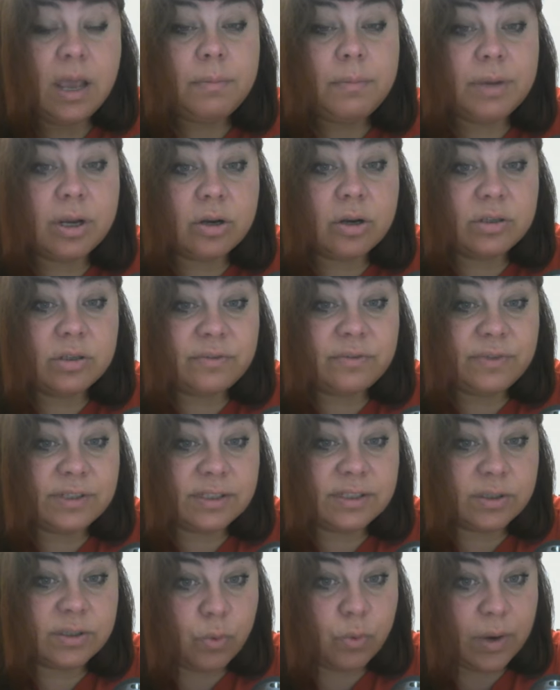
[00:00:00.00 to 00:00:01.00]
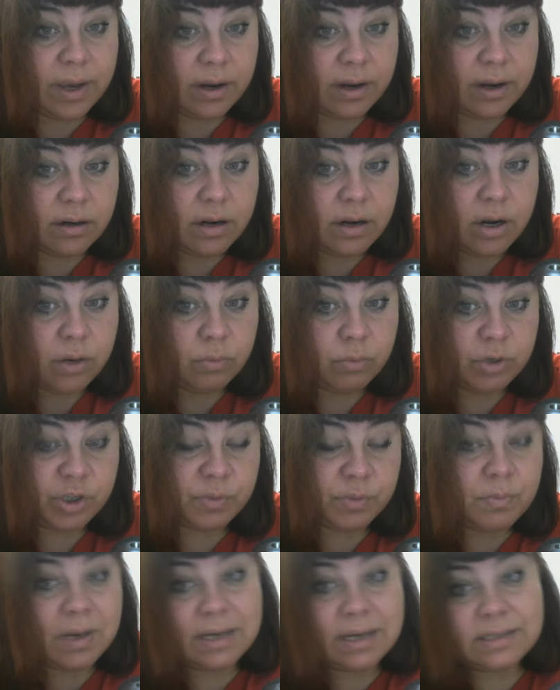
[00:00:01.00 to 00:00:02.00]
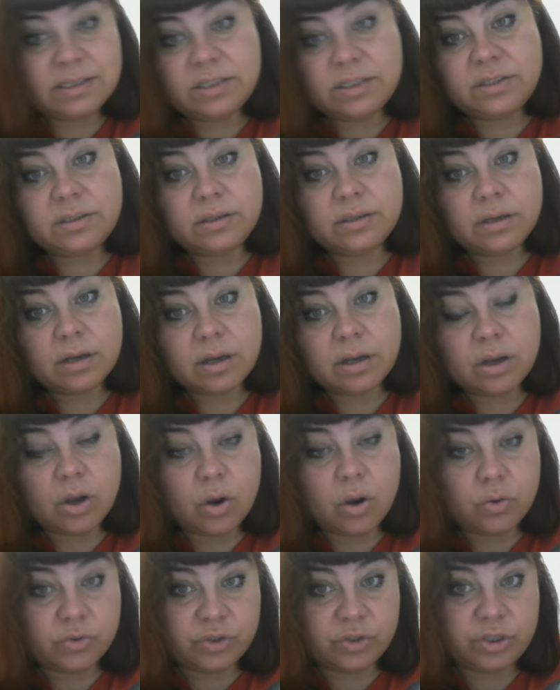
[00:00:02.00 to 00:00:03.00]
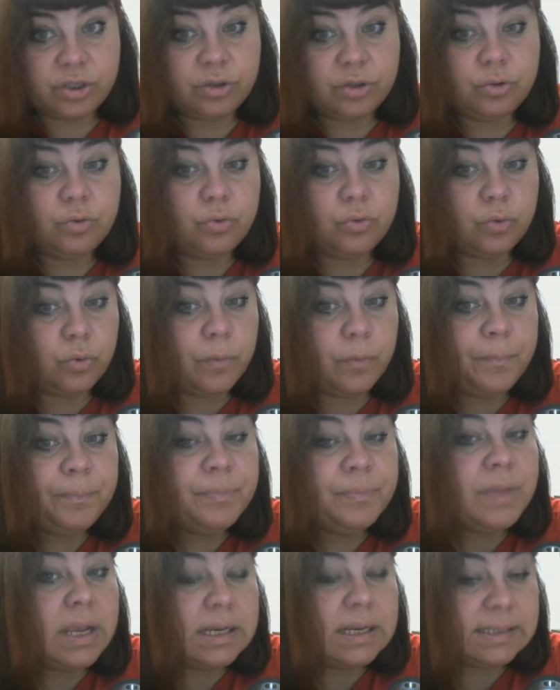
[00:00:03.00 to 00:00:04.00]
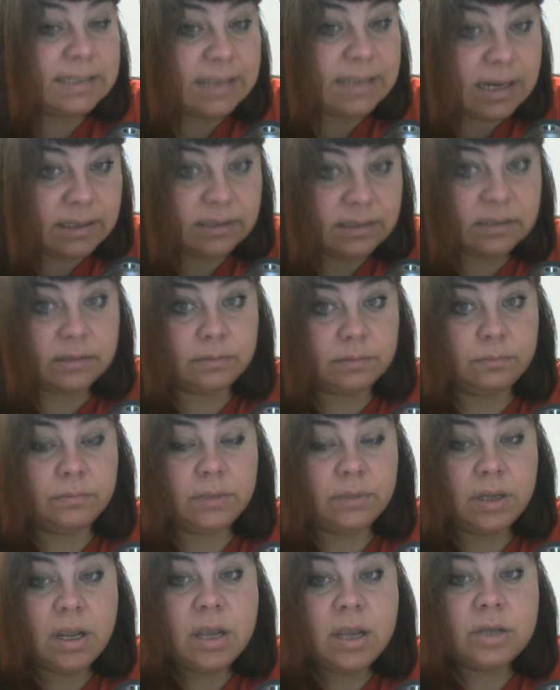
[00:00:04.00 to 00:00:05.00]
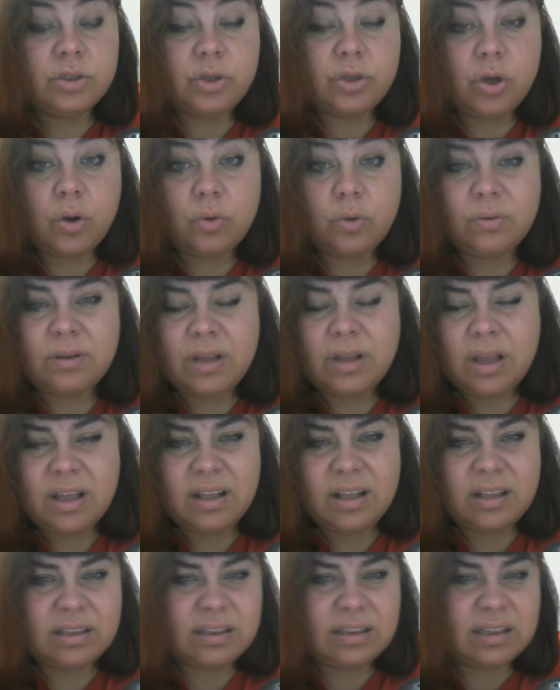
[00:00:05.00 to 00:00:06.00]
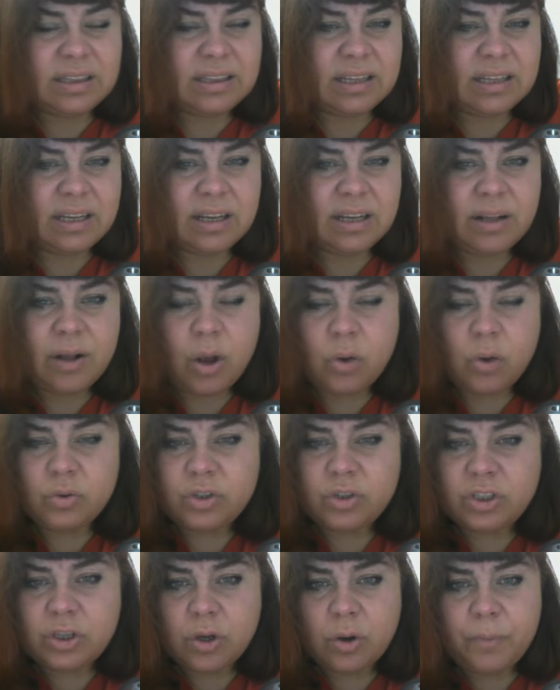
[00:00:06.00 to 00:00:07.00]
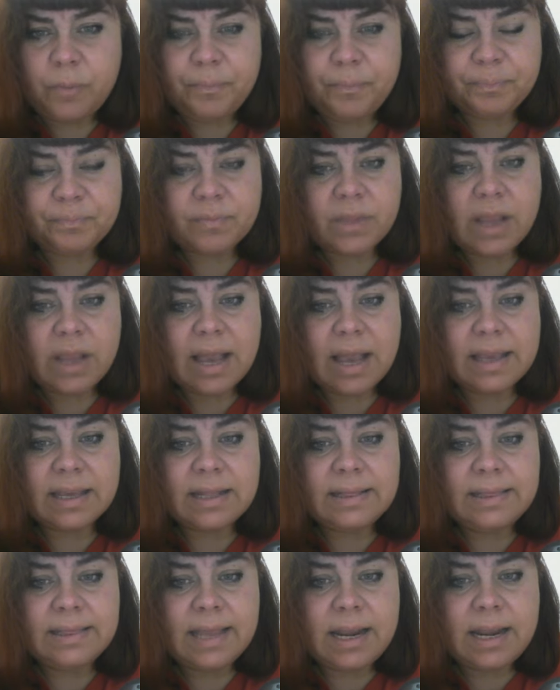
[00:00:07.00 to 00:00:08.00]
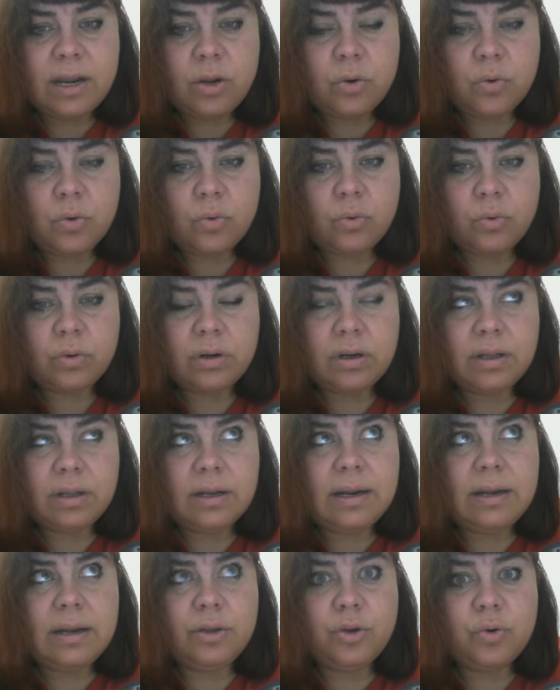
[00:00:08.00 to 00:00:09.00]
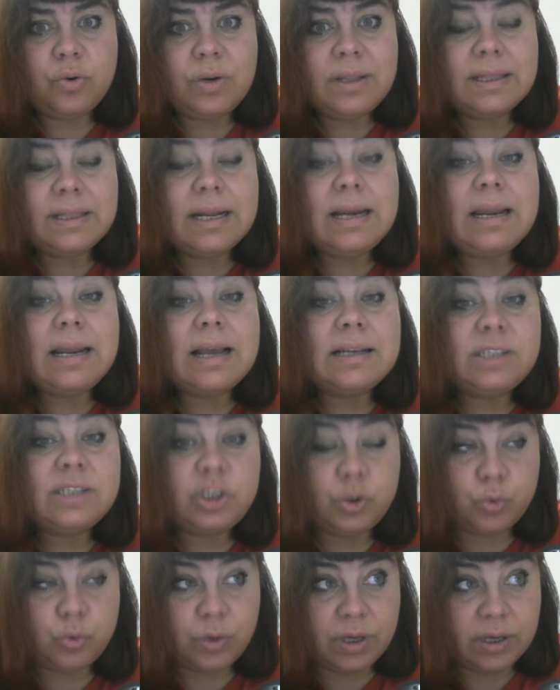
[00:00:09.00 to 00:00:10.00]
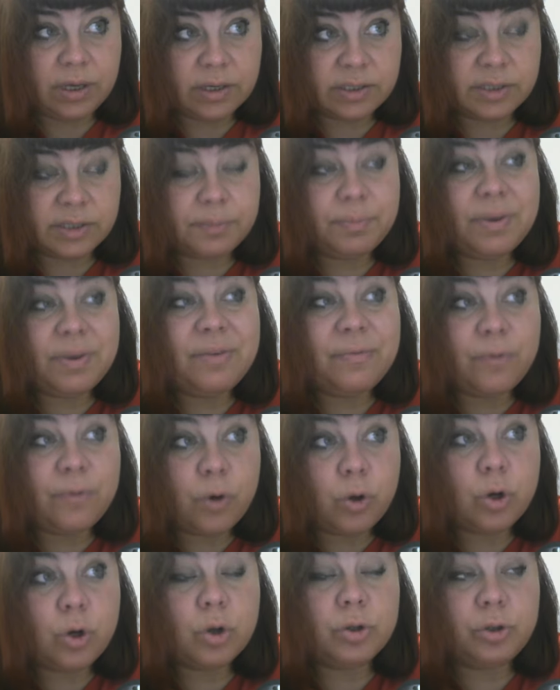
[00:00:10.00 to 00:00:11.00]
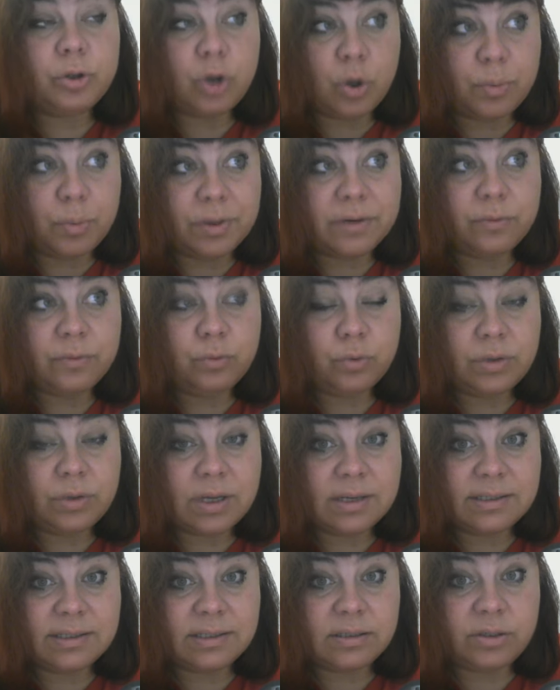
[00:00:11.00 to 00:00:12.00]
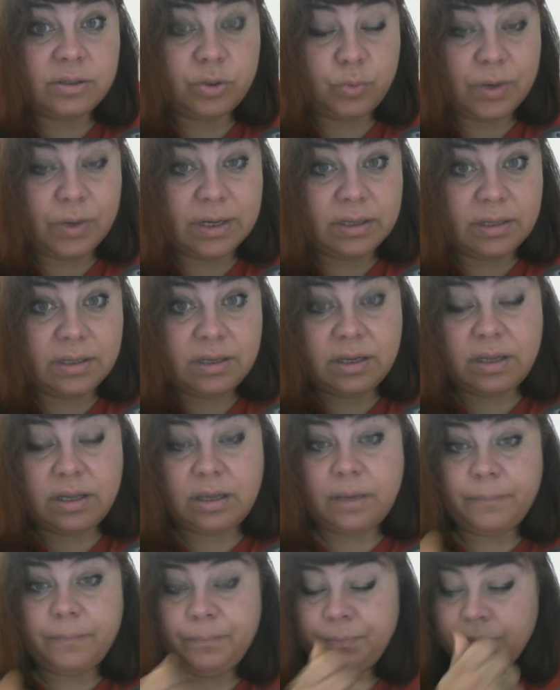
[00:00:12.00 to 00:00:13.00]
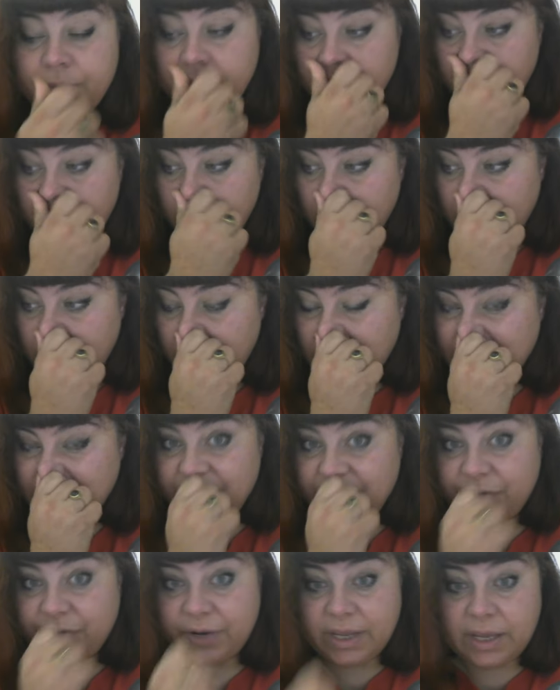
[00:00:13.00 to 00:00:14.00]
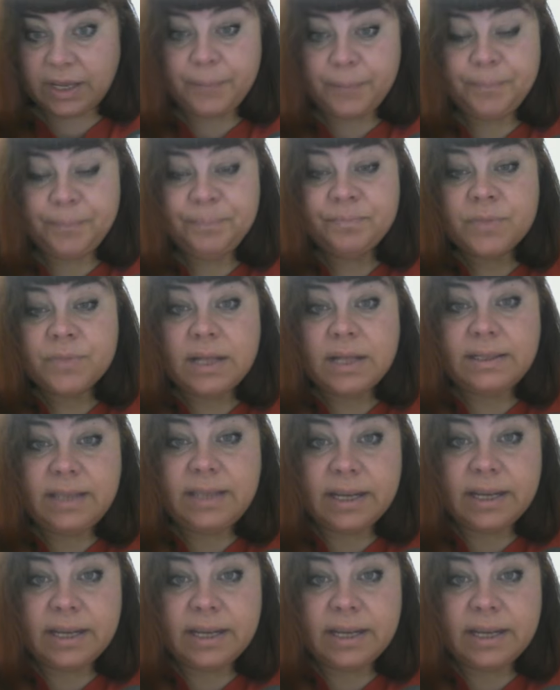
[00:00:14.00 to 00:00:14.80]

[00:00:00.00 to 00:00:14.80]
because of the square which Mars is causing to Saturn. So also I can tell you, during the last 2 years before October of 2023, the